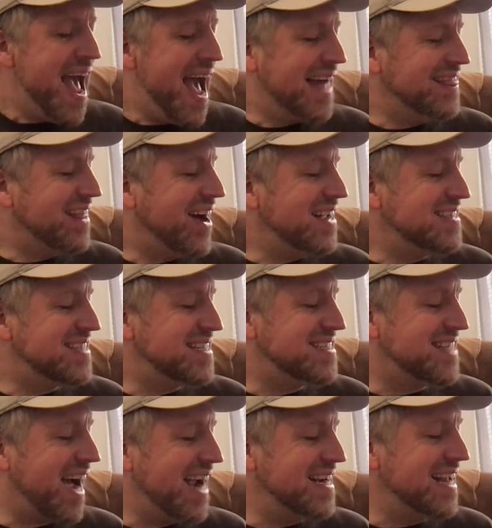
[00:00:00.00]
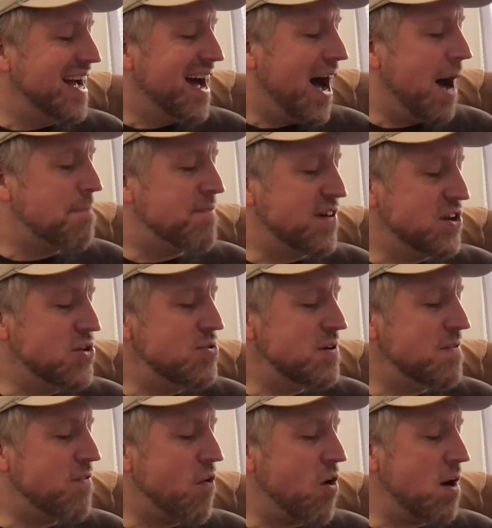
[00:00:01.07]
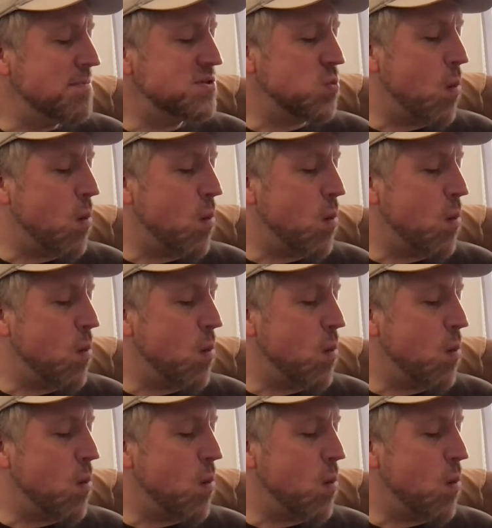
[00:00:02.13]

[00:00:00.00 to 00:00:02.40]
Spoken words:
and lines to sign up for uniforms.